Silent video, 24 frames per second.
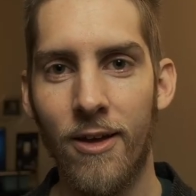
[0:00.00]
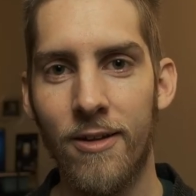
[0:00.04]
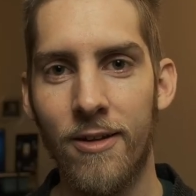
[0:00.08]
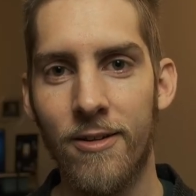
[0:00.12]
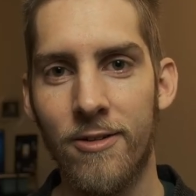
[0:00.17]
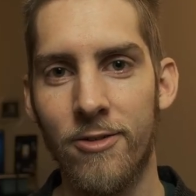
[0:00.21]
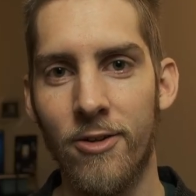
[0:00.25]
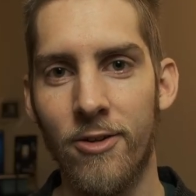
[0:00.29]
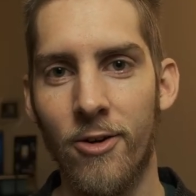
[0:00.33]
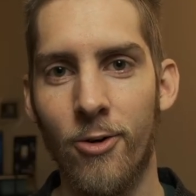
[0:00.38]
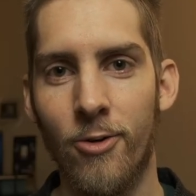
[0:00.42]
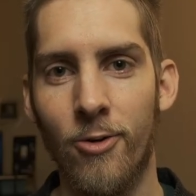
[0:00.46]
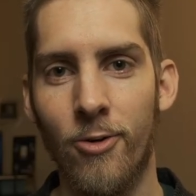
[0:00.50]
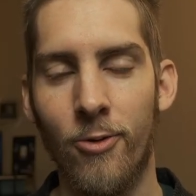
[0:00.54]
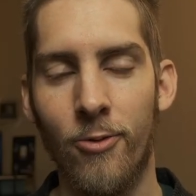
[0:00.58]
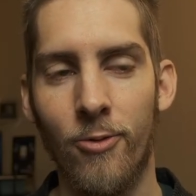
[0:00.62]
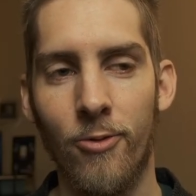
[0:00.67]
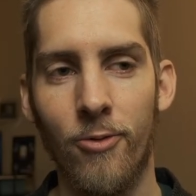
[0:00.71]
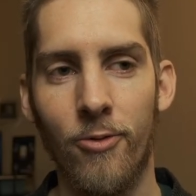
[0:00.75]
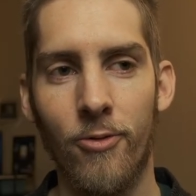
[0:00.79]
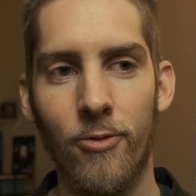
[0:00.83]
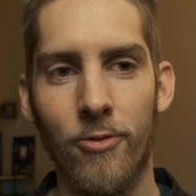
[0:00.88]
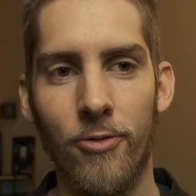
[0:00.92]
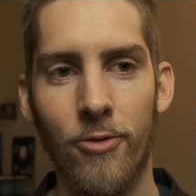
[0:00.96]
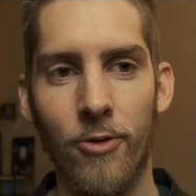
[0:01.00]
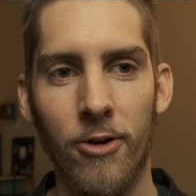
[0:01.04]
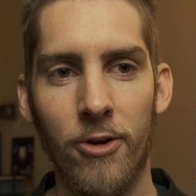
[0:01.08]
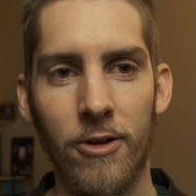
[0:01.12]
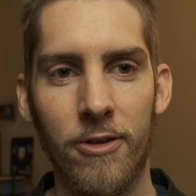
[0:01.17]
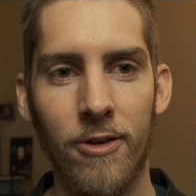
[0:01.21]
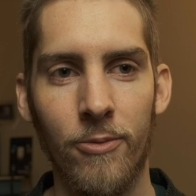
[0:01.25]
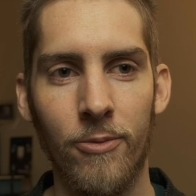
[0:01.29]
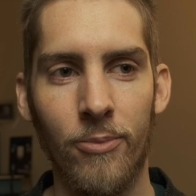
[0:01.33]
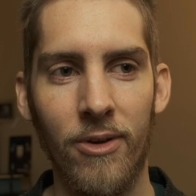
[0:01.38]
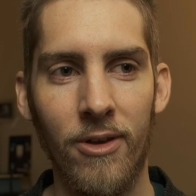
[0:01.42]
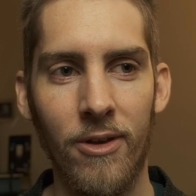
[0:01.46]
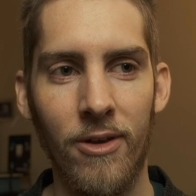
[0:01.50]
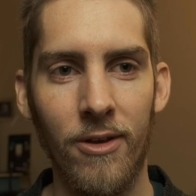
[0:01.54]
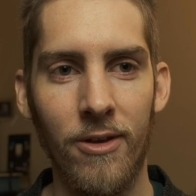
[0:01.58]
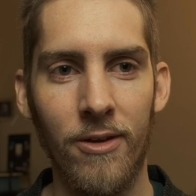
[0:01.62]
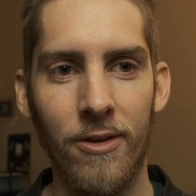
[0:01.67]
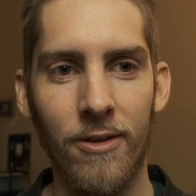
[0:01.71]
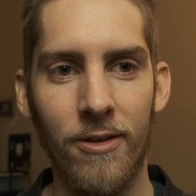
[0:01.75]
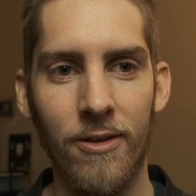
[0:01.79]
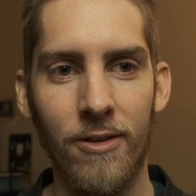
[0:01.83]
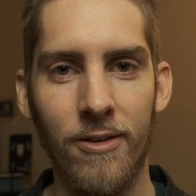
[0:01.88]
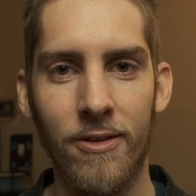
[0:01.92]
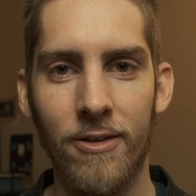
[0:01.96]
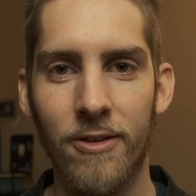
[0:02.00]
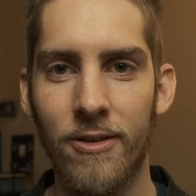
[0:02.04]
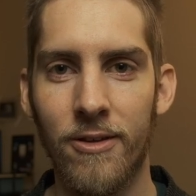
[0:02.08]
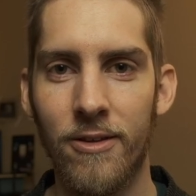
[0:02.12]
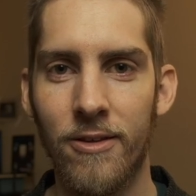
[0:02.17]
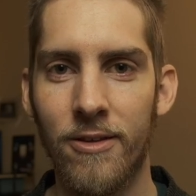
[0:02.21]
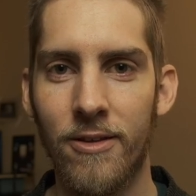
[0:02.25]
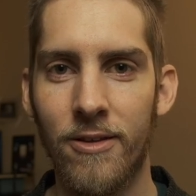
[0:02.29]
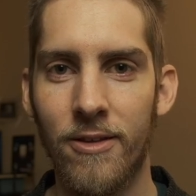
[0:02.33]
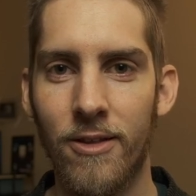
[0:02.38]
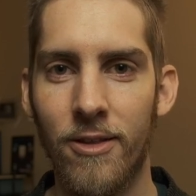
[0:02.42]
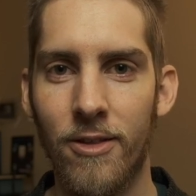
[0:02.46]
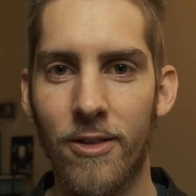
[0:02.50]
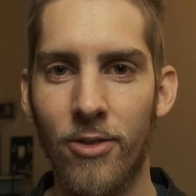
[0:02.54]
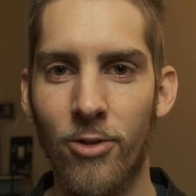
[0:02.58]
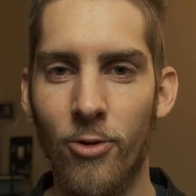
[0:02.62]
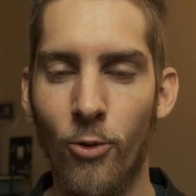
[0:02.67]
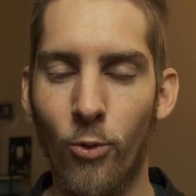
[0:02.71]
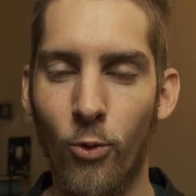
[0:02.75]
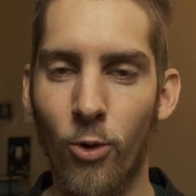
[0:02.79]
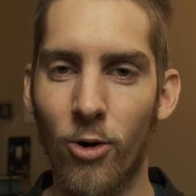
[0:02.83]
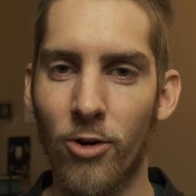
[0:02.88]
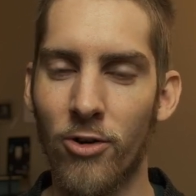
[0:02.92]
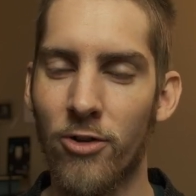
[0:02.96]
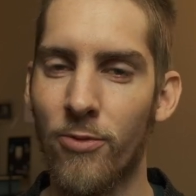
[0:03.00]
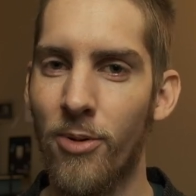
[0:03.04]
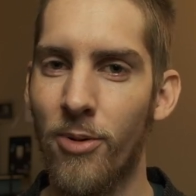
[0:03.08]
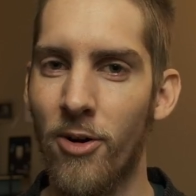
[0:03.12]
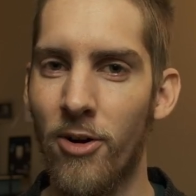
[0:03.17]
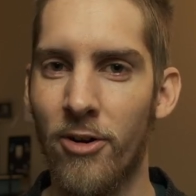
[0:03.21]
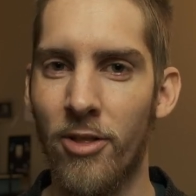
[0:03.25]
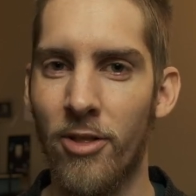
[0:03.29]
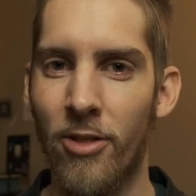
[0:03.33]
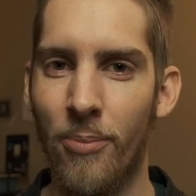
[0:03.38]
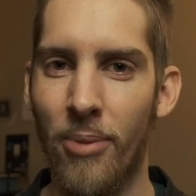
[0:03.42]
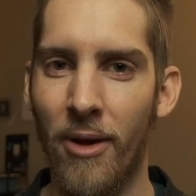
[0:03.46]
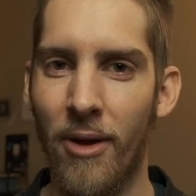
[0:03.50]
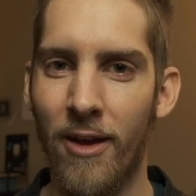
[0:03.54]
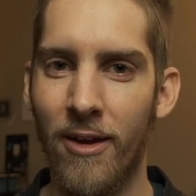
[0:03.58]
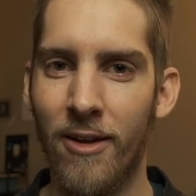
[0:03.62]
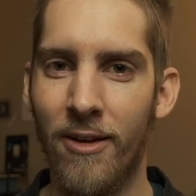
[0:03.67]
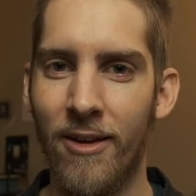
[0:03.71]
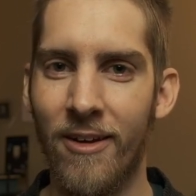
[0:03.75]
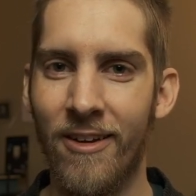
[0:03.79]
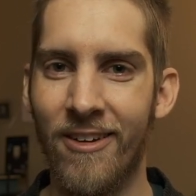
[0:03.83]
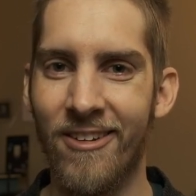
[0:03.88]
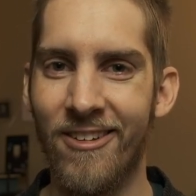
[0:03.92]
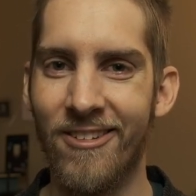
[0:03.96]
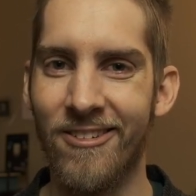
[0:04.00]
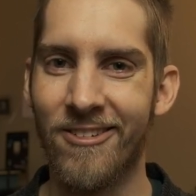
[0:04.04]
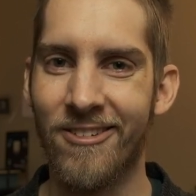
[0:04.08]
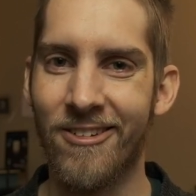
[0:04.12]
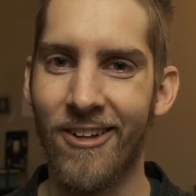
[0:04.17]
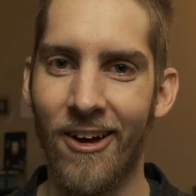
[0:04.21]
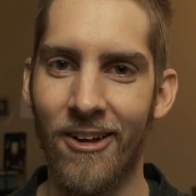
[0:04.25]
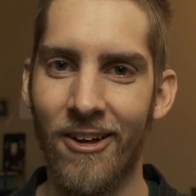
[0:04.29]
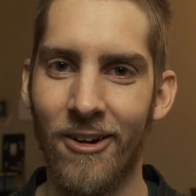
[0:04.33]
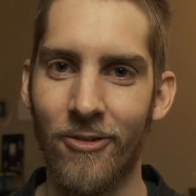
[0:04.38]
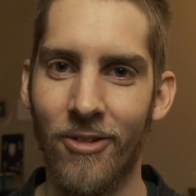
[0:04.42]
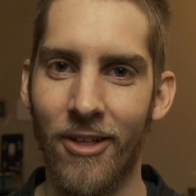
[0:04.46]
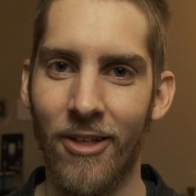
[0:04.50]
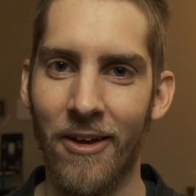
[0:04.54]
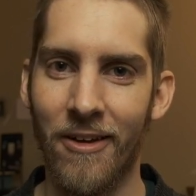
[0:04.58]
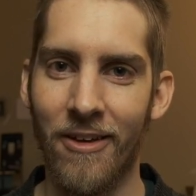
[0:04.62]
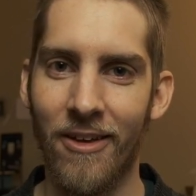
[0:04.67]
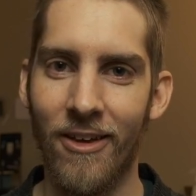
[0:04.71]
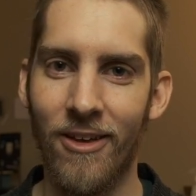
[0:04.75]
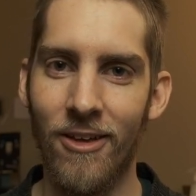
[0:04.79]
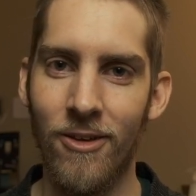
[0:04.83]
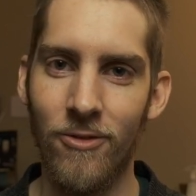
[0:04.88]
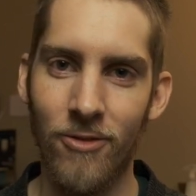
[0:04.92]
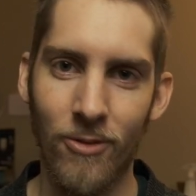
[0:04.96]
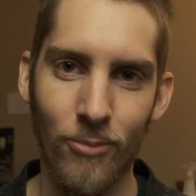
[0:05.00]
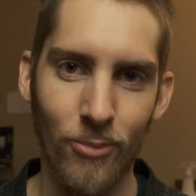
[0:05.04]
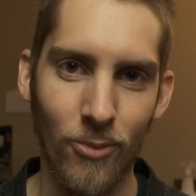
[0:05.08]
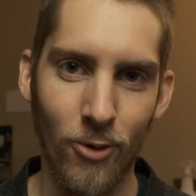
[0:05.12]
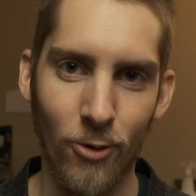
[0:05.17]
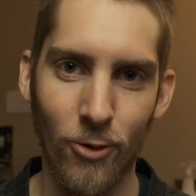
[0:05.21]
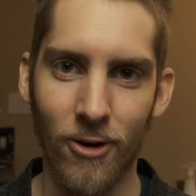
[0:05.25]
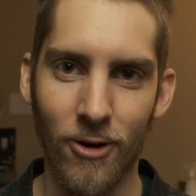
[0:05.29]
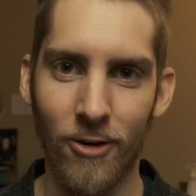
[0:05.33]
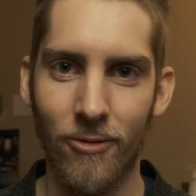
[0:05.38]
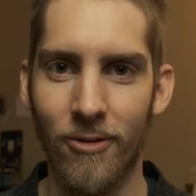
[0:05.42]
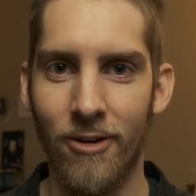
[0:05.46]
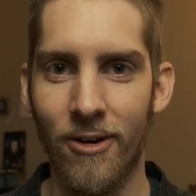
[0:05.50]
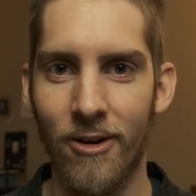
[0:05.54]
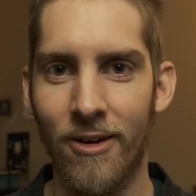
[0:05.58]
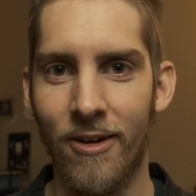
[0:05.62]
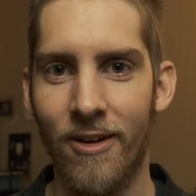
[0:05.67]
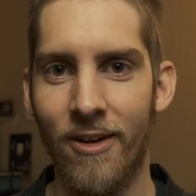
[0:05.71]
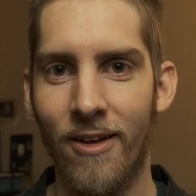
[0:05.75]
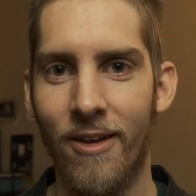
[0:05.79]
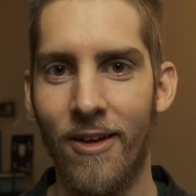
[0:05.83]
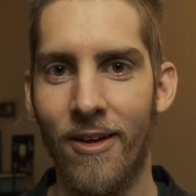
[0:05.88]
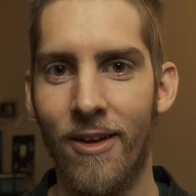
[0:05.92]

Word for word: So for it to be the worst part of the painting, it's kind of like even more of a,